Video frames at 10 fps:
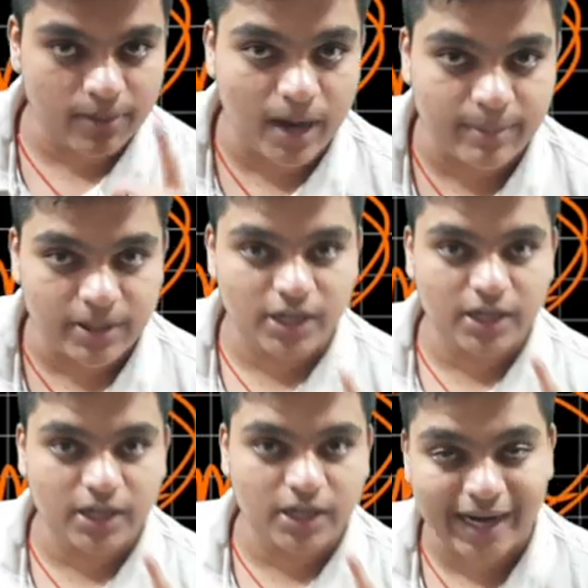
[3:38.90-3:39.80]

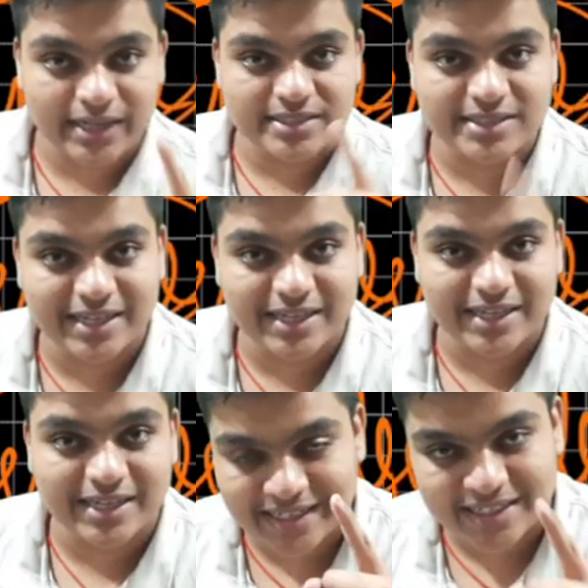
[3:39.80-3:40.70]
mammary gland is a
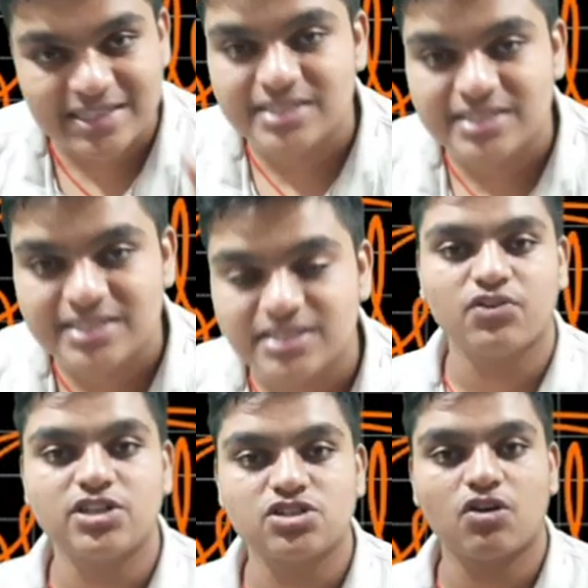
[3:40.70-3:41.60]
characteristic
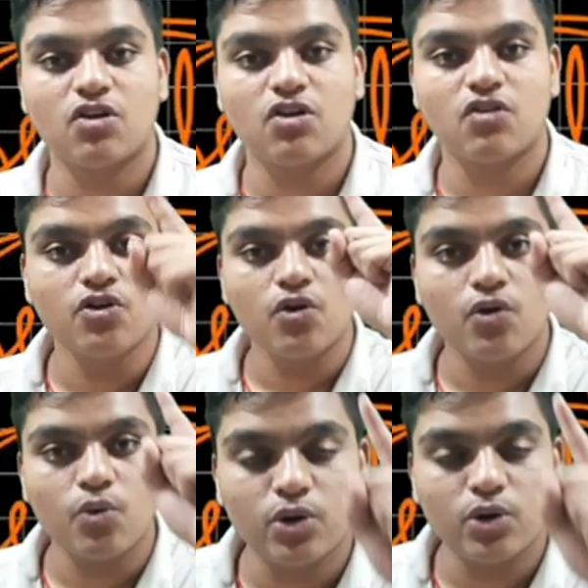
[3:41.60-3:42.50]
feature of
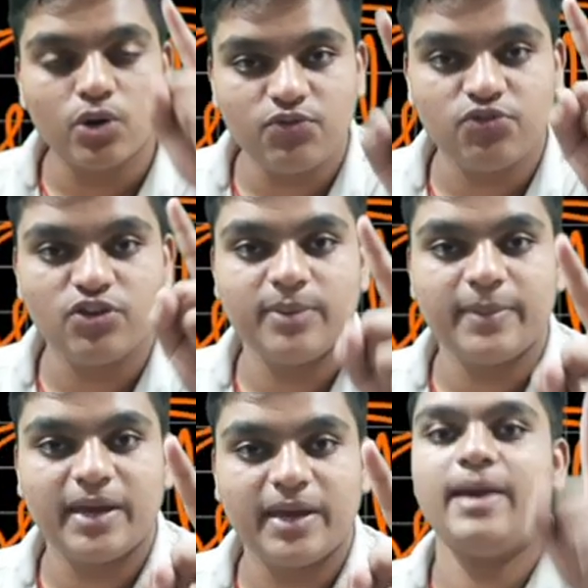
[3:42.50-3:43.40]
only
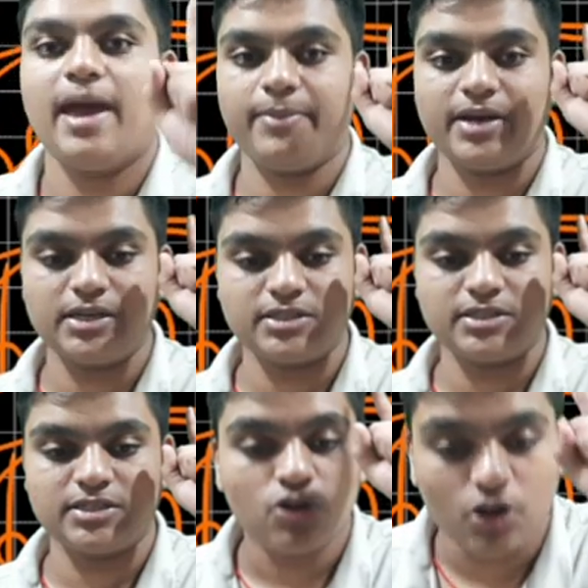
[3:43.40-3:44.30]
female mammals,
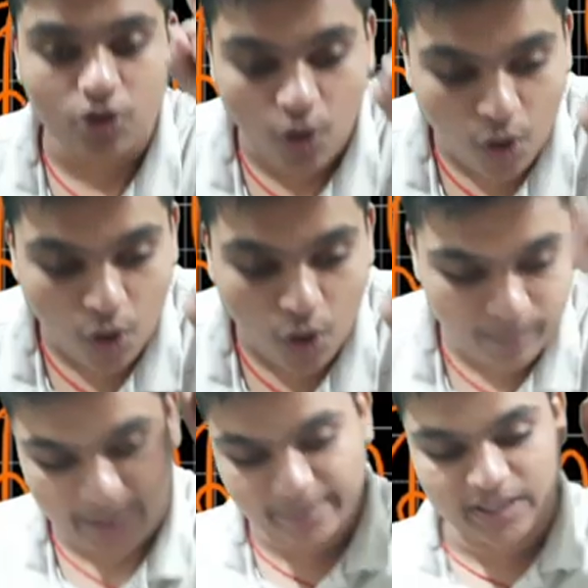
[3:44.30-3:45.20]
not all
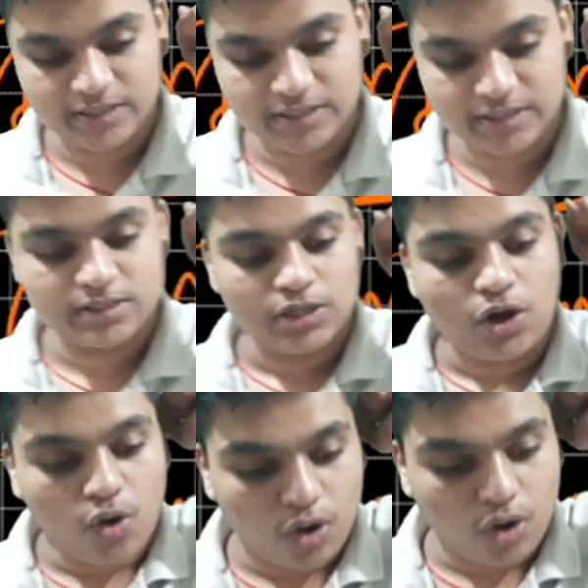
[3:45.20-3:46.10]
mammals.
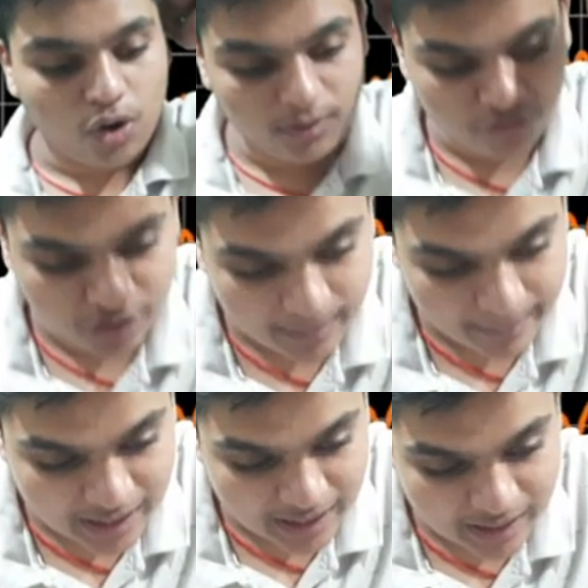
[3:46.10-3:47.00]
All
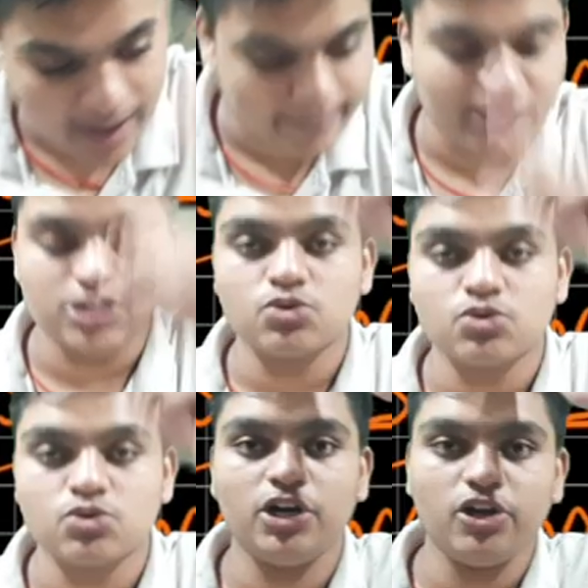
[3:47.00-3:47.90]
female mammals,
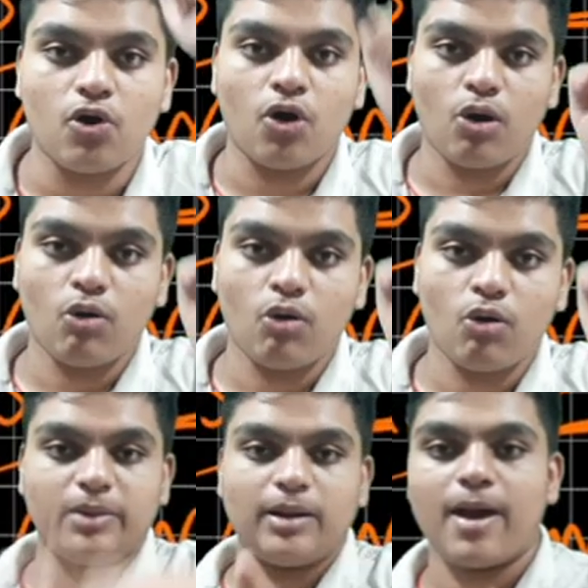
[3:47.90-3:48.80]
only all
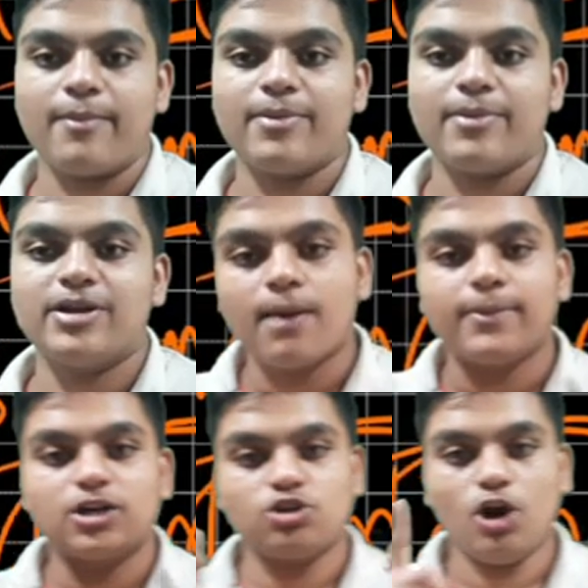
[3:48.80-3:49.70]
female mammals,
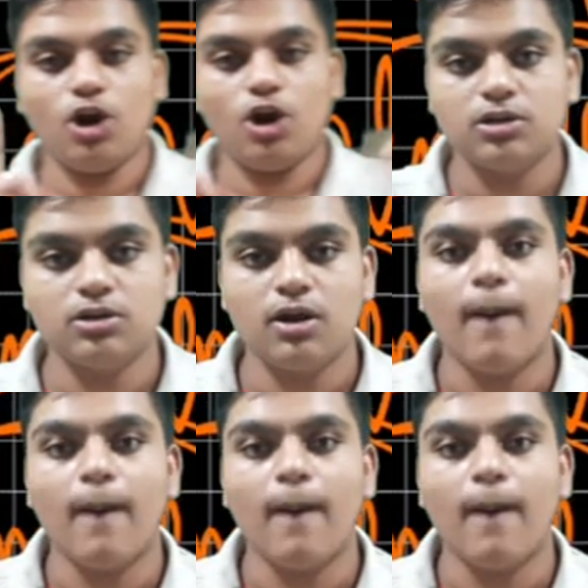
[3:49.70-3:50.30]
but not